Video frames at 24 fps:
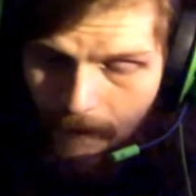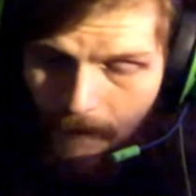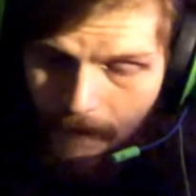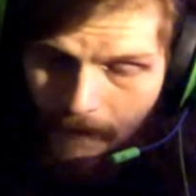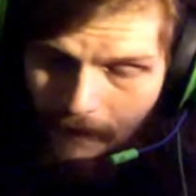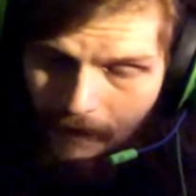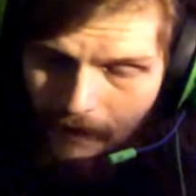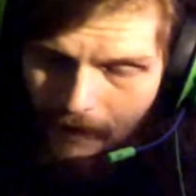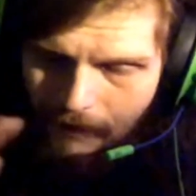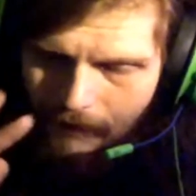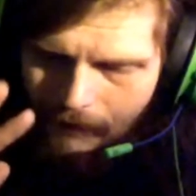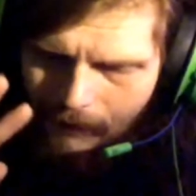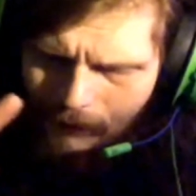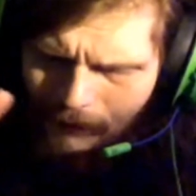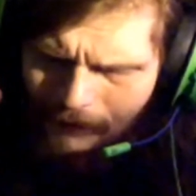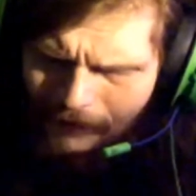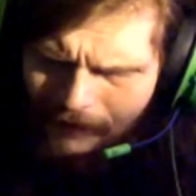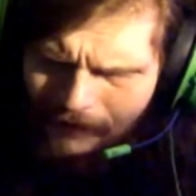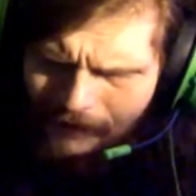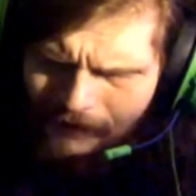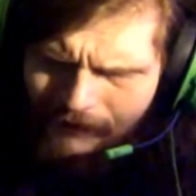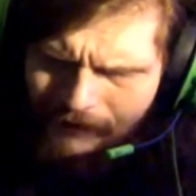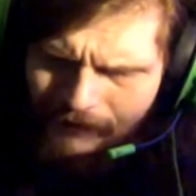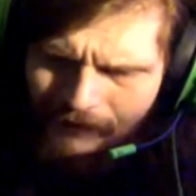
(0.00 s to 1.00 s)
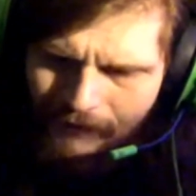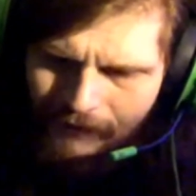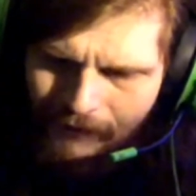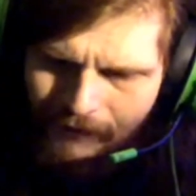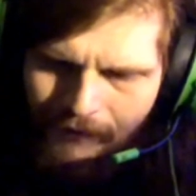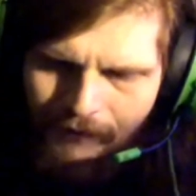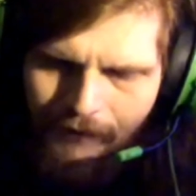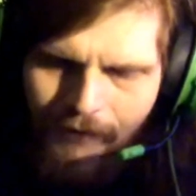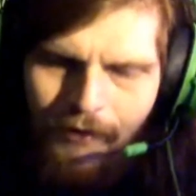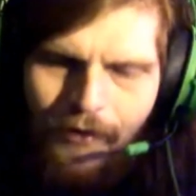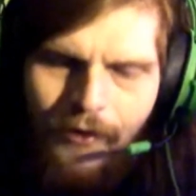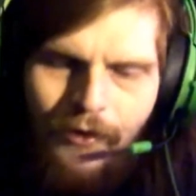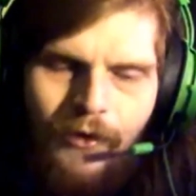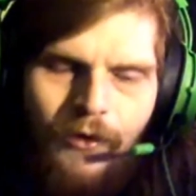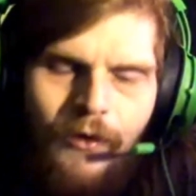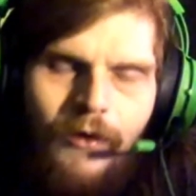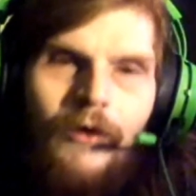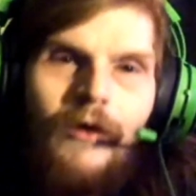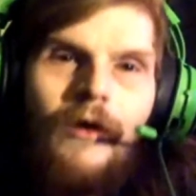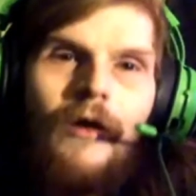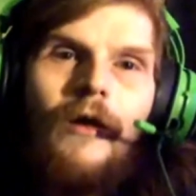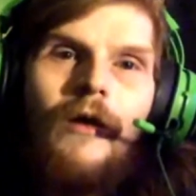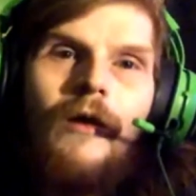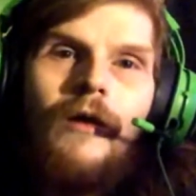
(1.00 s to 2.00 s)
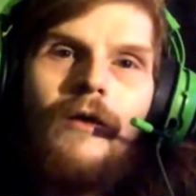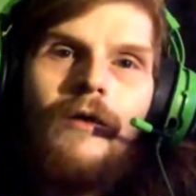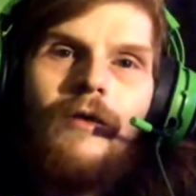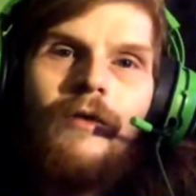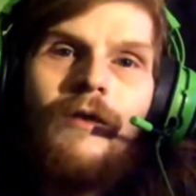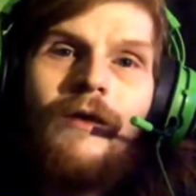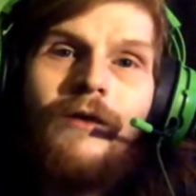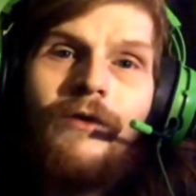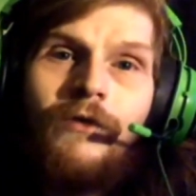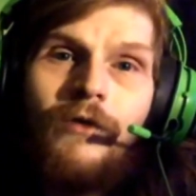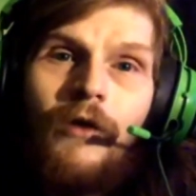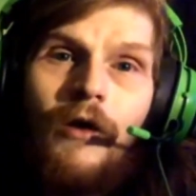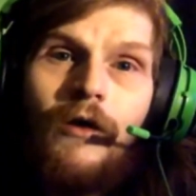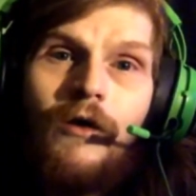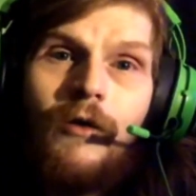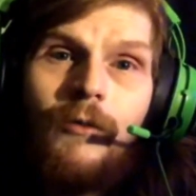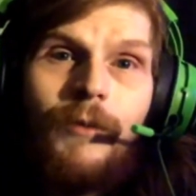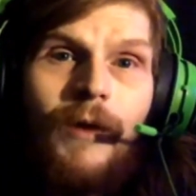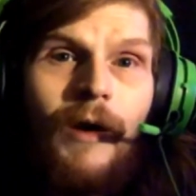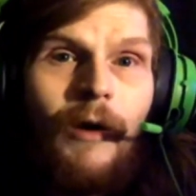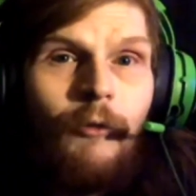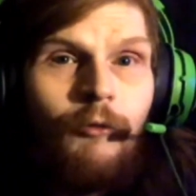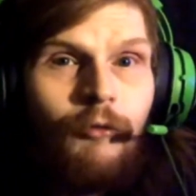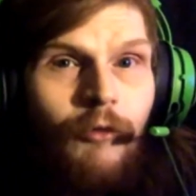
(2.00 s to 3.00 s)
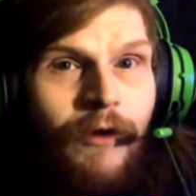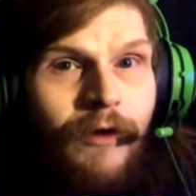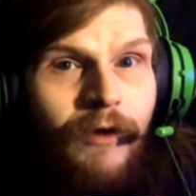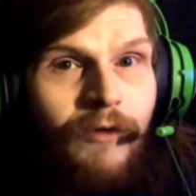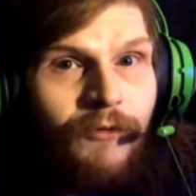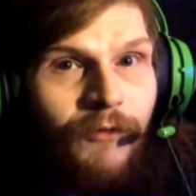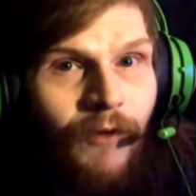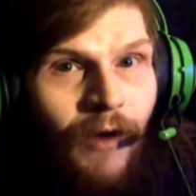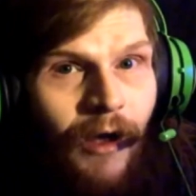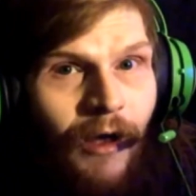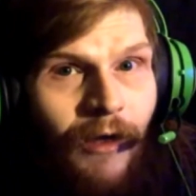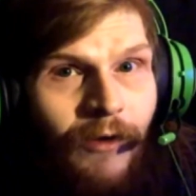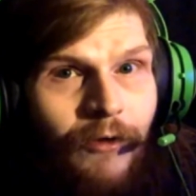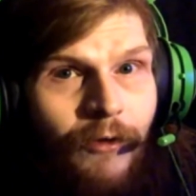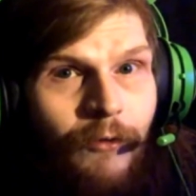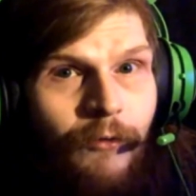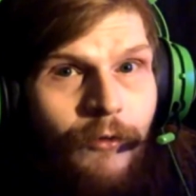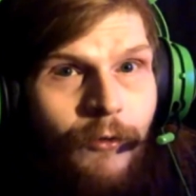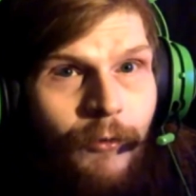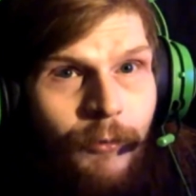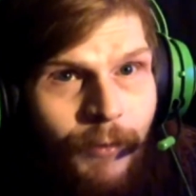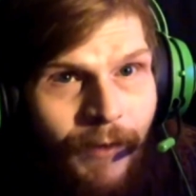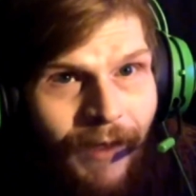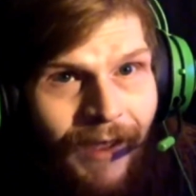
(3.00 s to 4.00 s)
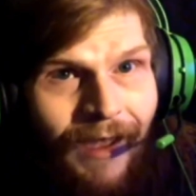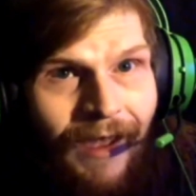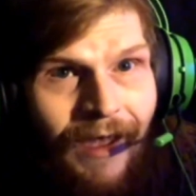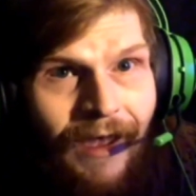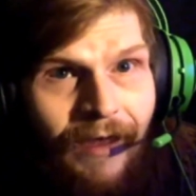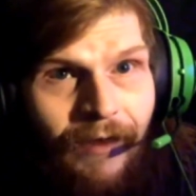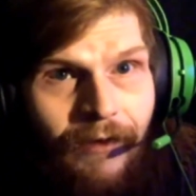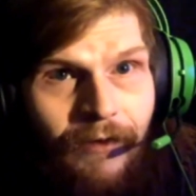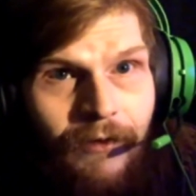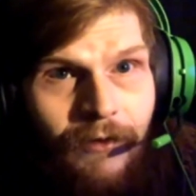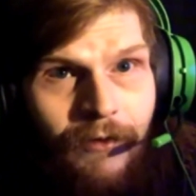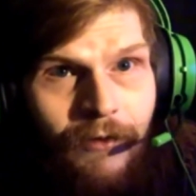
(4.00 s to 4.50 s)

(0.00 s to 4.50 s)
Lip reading: Anyways, let's talk about Ring of Honor. They're back.